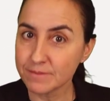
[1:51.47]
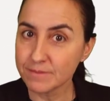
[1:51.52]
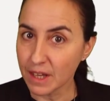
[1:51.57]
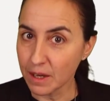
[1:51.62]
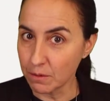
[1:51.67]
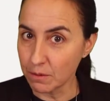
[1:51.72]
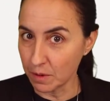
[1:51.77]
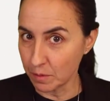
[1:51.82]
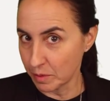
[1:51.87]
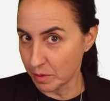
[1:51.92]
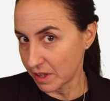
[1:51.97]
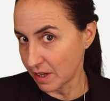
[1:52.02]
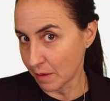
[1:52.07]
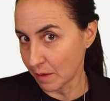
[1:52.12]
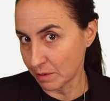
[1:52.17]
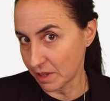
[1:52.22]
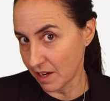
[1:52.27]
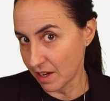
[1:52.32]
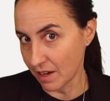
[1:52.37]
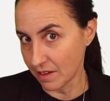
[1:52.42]
it will pick
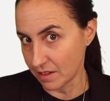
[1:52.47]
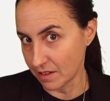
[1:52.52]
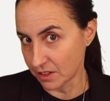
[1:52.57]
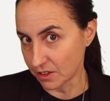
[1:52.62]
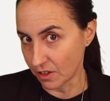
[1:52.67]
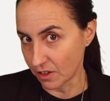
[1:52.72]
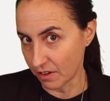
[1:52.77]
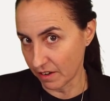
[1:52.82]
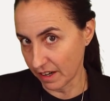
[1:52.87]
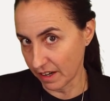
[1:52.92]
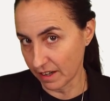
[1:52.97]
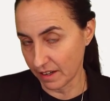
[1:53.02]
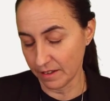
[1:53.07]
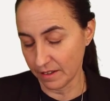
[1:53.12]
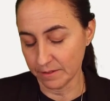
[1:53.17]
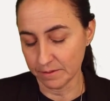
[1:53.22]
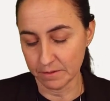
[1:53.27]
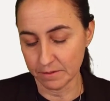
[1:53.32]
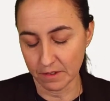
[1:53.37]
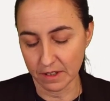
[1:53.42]
up the headers correctly,
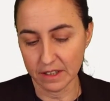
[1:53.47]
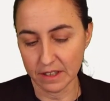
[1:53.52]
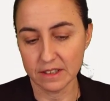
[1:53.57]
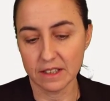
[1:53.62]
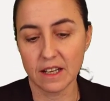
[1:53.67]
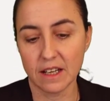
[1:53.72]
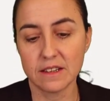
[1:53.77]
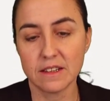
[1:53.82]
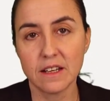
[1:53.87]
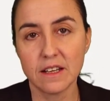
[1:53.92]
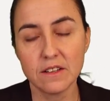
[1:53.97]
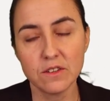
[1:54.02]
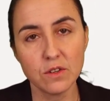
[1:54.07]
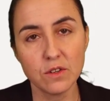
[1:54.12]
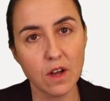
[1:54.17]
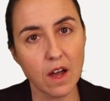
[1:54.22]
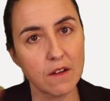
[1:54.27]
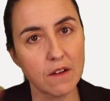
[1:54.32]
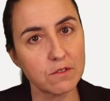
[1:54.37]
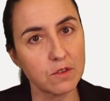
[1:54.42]
right? And then
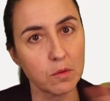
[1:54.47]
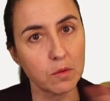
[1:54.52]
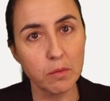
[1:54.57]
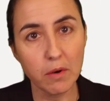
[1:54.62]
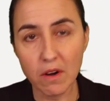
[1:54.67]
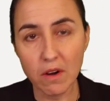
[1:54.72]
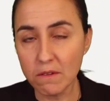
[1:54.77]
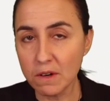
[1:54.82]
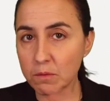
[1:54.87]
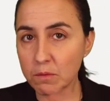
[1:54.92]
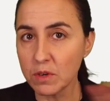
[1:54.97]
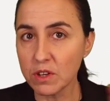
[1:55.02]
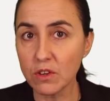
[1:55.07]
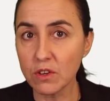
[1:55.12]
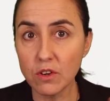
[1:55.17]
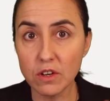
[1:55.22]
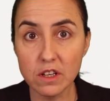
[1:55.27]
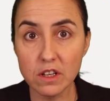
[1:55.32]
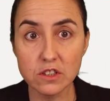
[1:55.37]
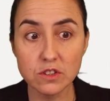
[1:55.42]
you have no problem with
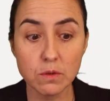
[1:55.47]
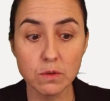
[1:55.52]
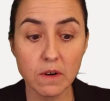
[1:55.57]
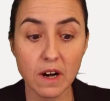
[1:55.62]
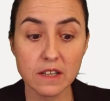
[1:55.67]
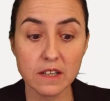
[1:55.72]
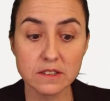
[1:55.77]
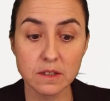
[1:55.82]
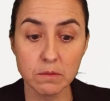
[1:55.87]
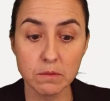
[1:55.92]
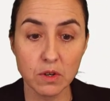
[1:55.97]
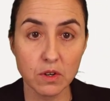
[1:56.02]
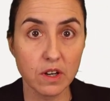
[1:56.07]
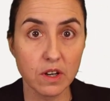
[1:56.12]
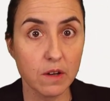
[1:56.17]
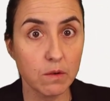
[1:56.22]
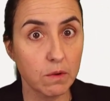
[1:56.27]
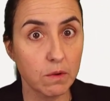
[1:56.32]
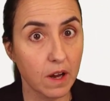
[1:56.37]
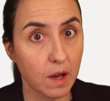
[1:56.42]
orders. You were asking me,
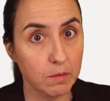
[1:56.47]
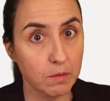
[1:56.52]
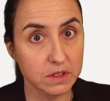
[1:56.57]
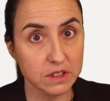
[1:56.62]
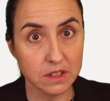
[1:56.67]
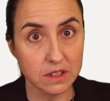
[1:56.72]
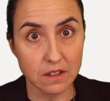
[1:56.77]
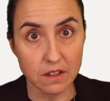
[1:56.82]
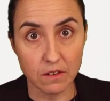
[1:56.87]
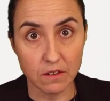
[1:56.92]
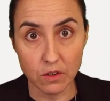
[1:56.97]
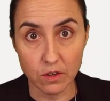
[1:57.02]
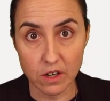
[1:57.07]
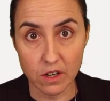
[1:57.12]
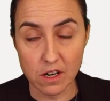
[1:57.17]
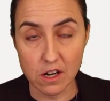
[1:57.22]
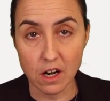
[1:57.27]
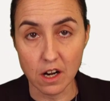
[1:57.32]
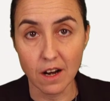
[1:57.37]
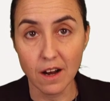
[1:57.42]
okay, what happens if the
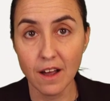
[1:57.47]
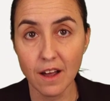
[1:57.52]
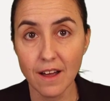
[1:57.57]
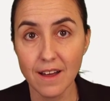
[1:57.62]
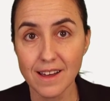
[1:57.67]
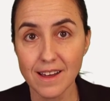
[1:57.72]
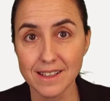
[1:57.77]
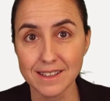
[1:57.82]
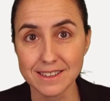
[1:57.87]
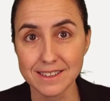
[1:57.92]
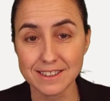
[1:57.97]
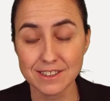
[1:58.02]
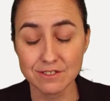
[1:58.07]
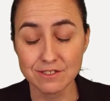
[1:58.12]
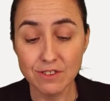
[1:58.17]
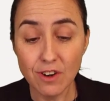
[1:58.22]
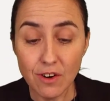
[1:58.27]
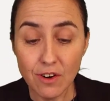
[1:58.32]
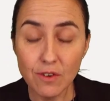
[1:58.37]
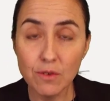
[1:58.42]
order is
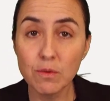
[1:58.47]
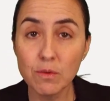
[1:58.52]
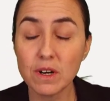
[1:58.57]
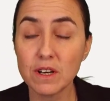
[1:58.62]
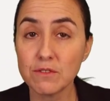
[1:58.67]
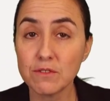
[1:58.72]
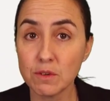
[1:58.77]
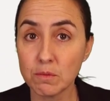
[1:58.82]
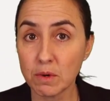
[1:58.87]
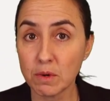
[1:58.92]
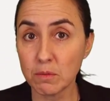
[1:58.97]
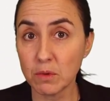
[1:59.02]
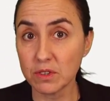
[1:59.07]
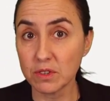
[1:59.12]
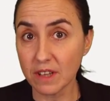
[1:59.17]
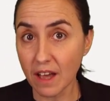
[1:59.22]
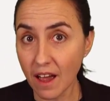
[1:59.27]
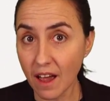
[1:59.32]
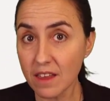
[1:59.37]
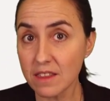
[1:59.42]
wrong? Well, if you promote
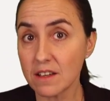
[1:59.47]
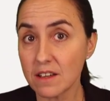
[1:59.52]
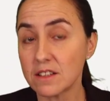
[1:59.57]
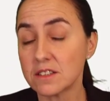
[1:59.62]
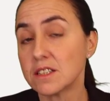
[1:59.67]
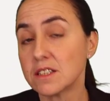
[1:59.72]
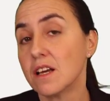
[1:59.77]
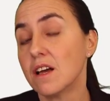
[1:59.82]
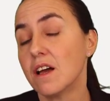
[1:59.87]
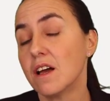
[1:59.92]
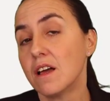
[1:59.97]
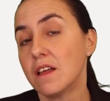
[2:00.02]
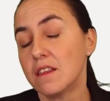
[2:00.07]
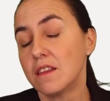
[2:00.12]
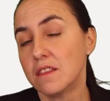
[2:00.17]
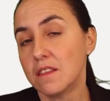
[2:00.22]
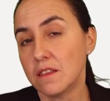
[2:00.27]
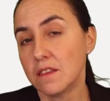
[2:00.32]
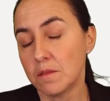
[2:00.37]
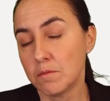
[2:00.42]
the headers,
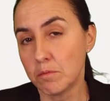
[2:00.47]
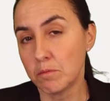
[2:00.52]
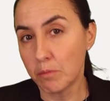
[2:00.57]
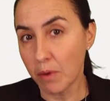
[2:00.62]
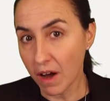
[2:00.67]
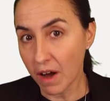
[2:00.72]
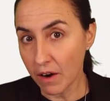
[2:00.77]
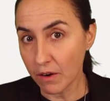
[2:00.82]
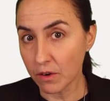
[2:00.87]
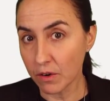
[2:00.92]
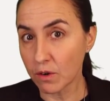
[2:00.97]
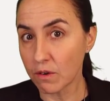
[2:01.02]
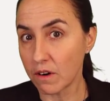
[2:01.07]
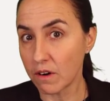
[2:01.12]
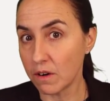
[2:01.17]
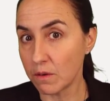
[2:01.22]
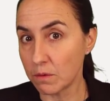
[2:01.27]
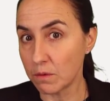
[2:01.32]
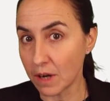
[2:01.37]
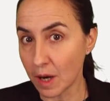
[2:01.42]
Power
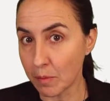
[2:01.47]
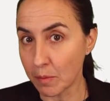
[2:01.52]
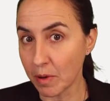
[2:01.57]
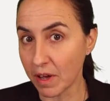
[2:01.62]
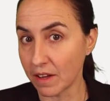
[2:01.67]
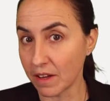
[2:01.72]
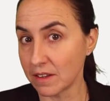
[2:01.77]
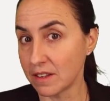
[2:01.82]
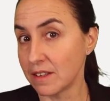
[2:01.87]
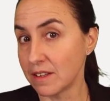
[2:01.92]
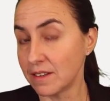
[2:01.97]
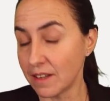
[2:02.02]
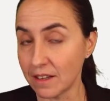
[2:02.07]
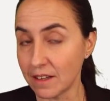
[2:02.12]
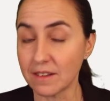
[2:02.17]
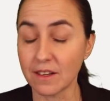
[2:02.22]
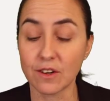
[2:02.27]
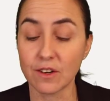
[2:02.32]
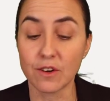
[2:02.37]
Query will append the data